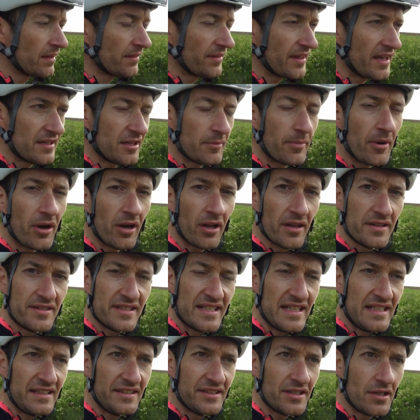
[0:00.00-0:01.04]
then a bike like the
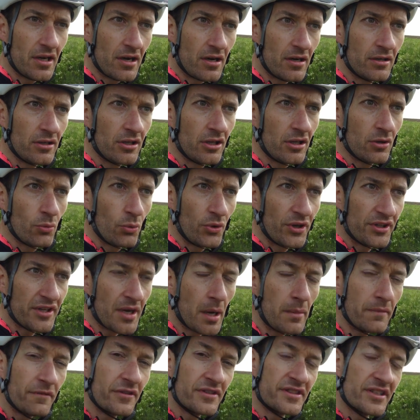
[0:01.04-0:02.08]
T C R, with the
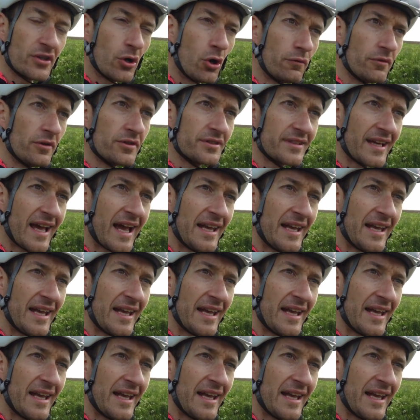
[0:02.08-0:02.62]
comfort it offers